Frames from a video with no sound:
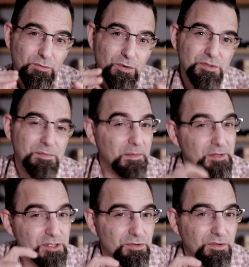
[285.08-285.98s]
roots,
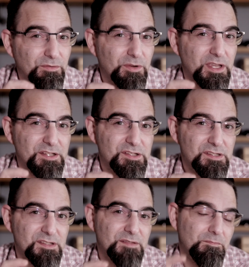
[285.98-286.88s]
maybe 2 to 3
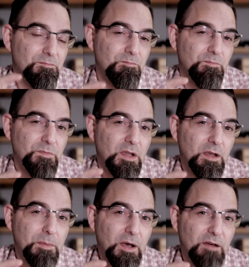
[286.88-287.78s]
inches
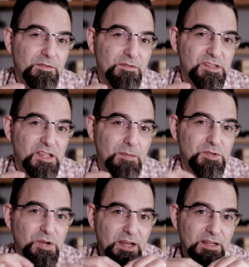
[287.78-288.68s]
up off of the
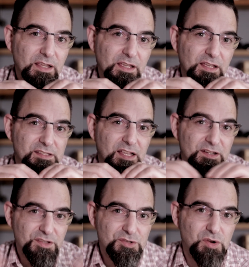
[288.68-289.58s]
substrate. It's
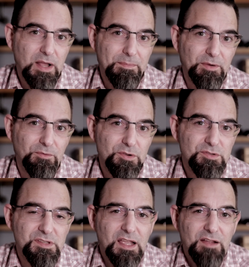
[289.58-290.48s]
actually dropping
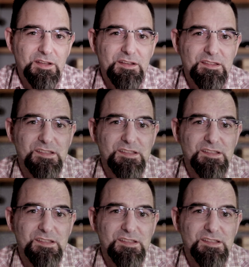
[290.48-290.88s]
roots down into the